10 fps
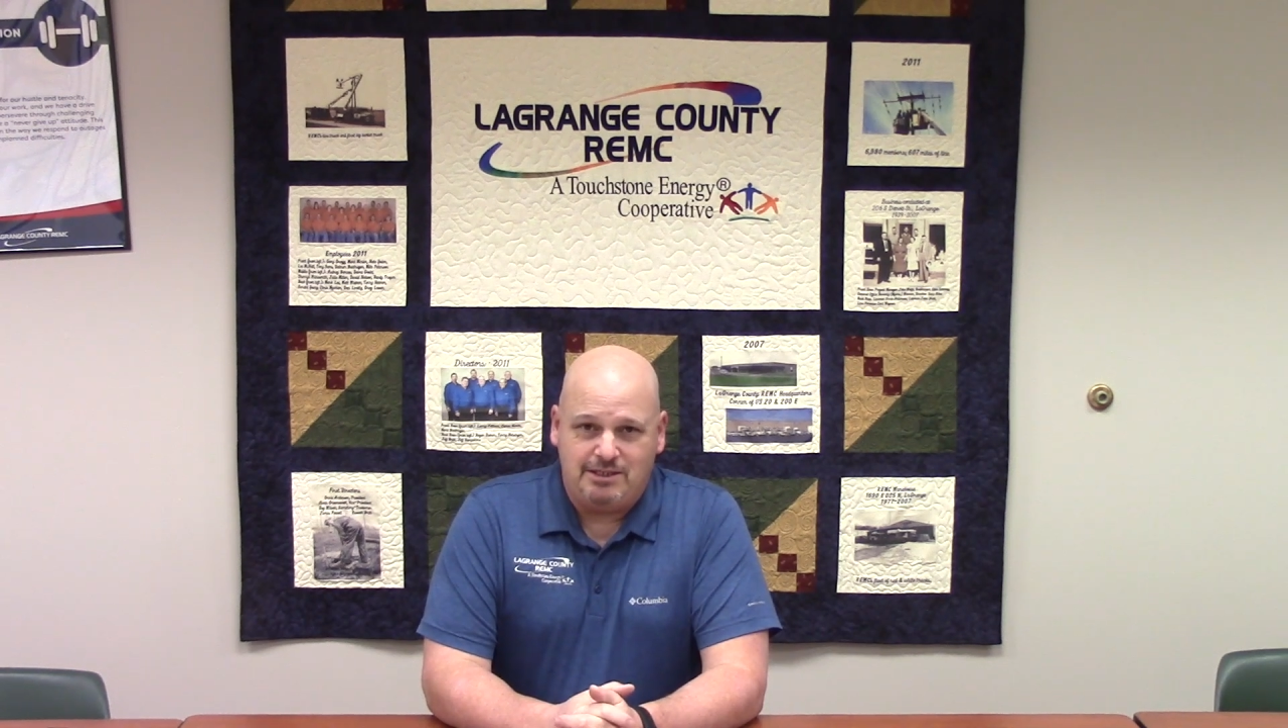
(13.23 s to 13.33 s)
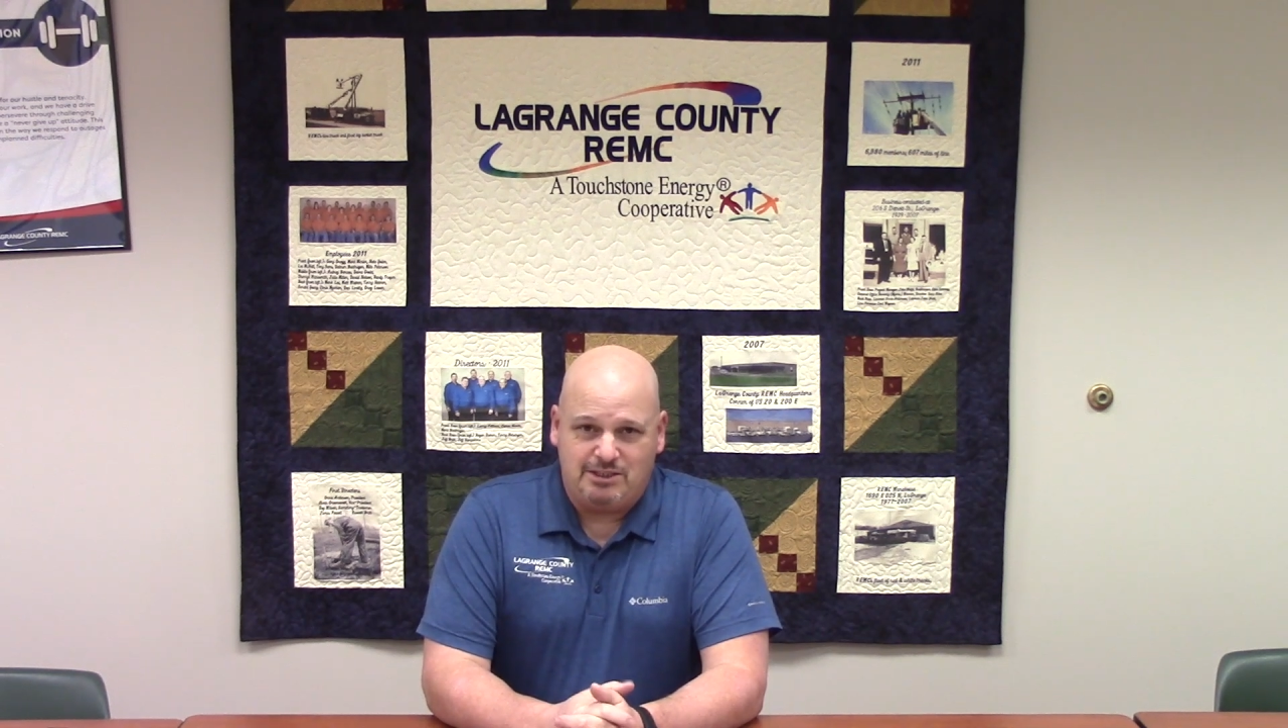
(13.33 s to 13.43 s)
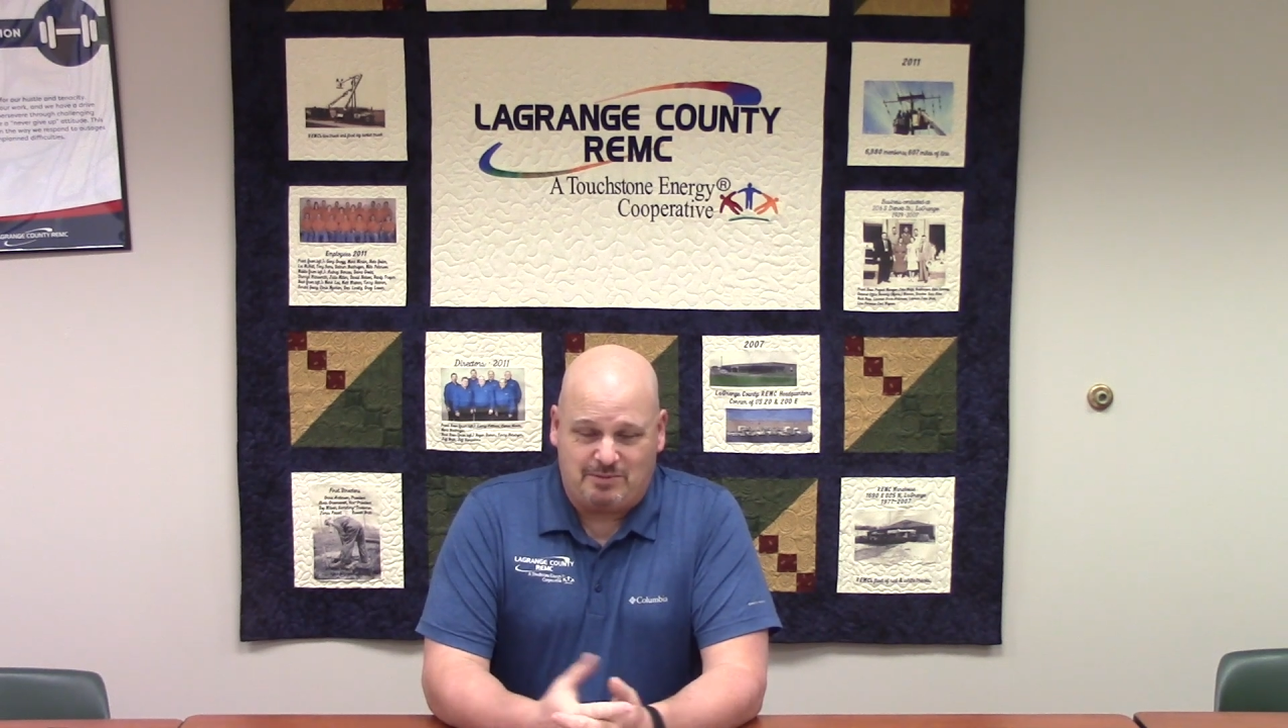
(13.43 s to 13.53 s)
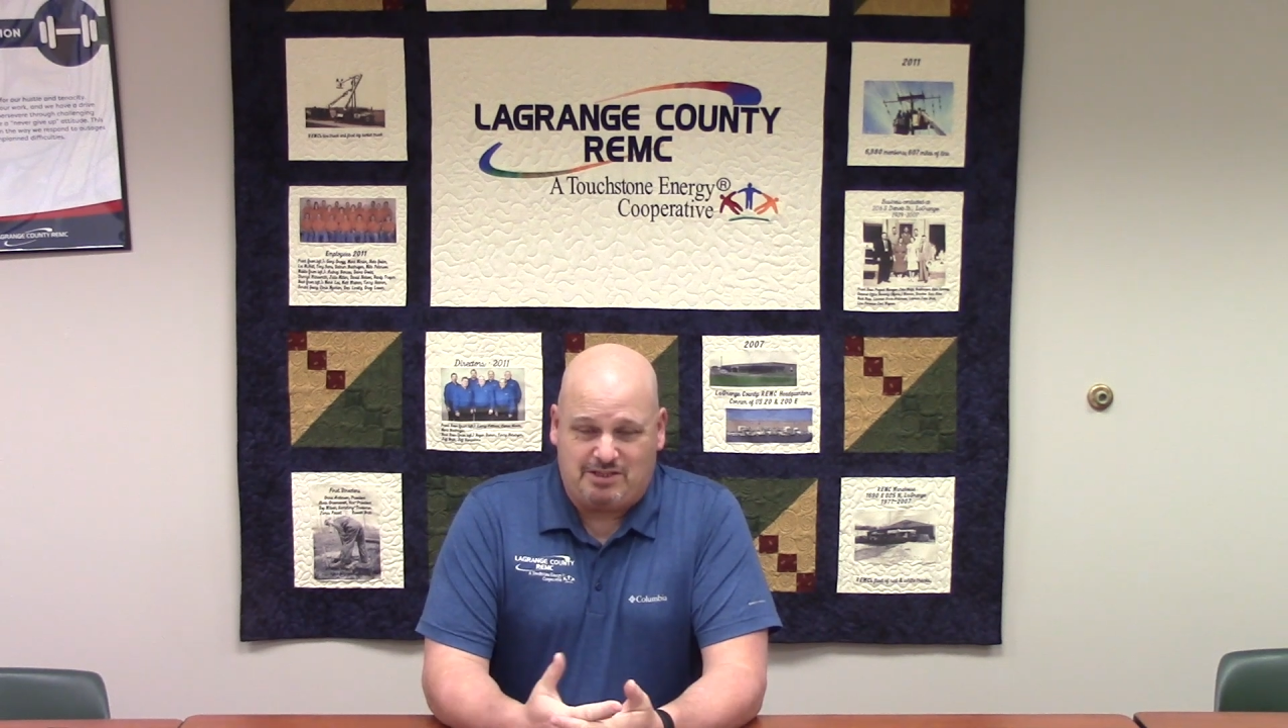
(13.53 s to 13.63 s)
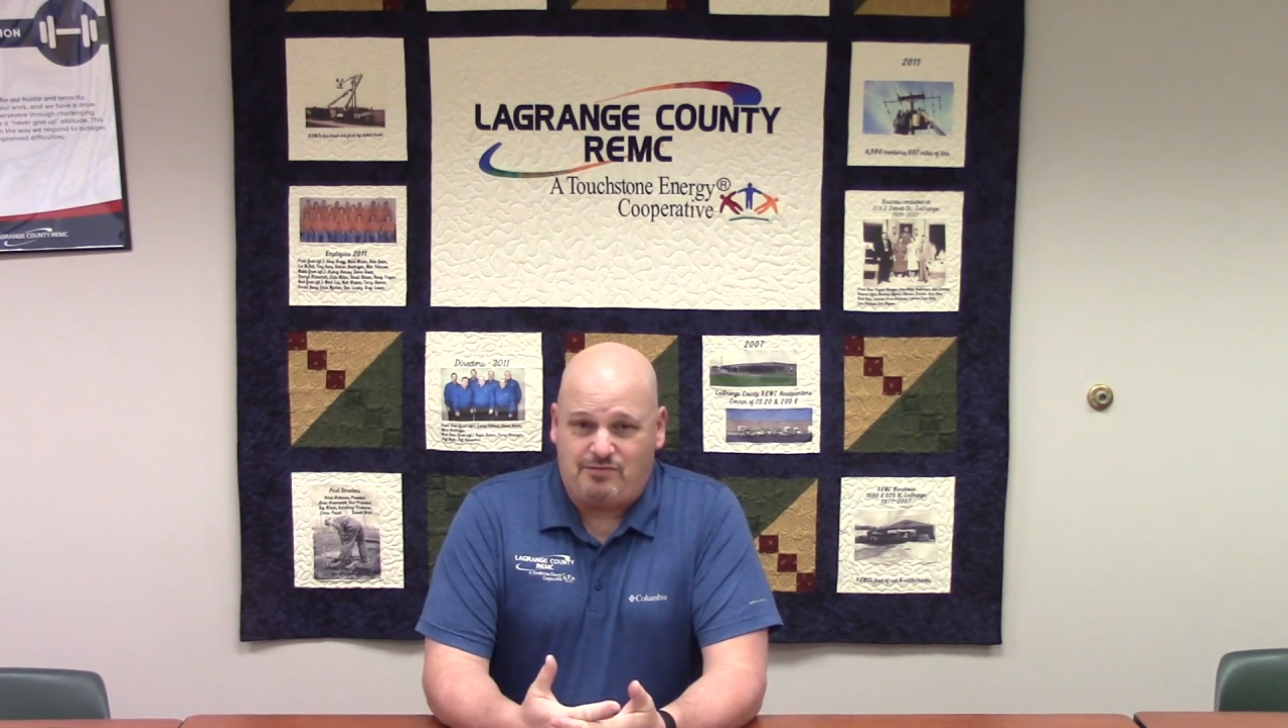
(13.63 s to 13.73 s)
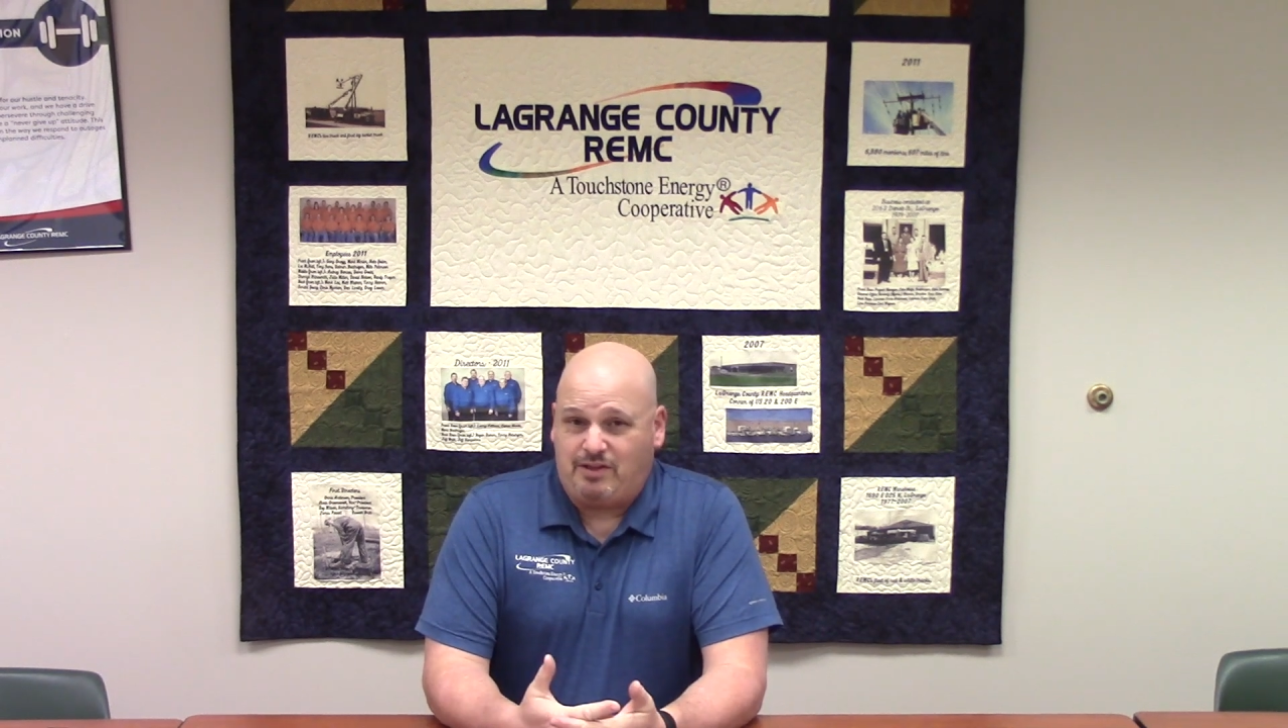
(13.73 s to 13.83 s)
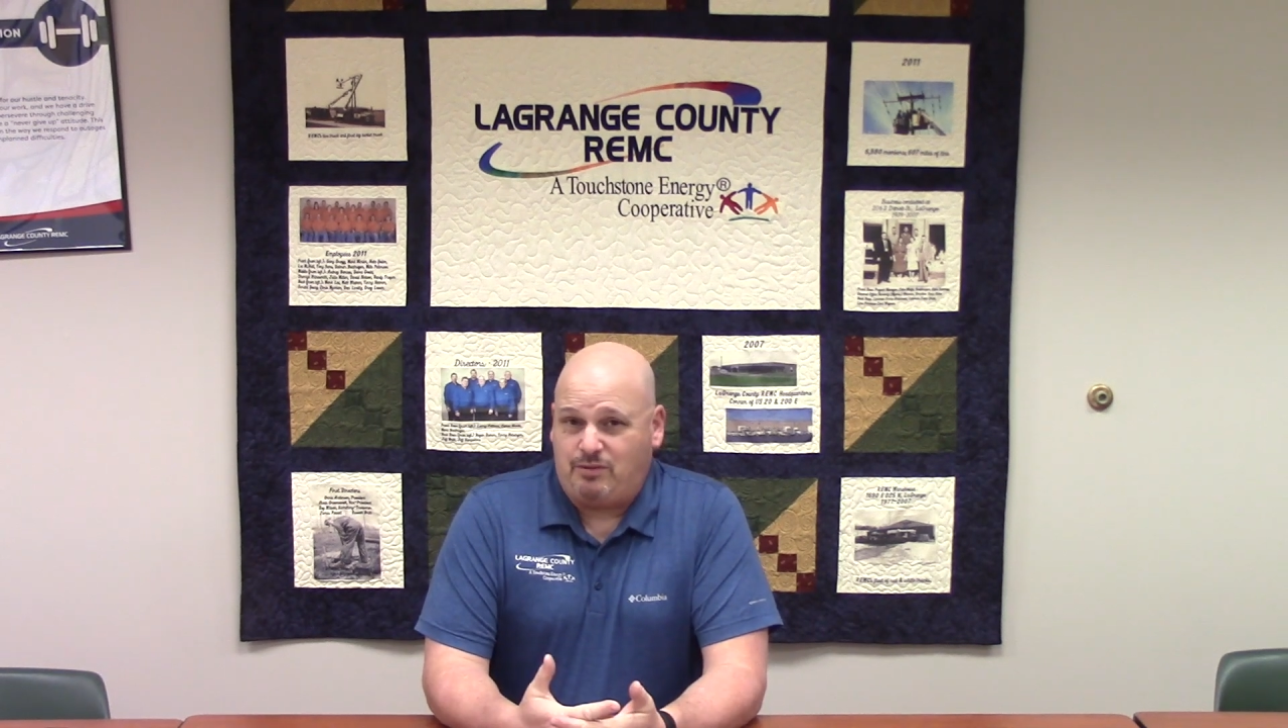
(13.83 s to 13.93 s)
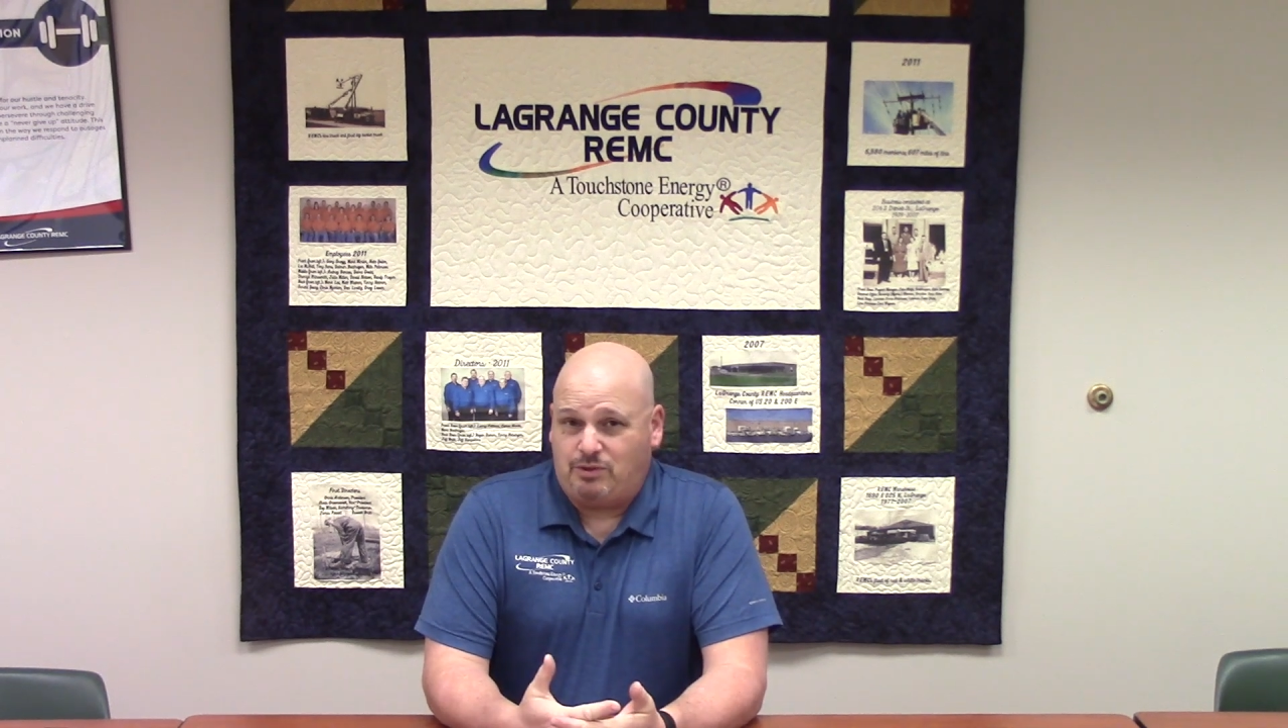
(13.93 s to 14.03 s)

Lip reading: Specifically,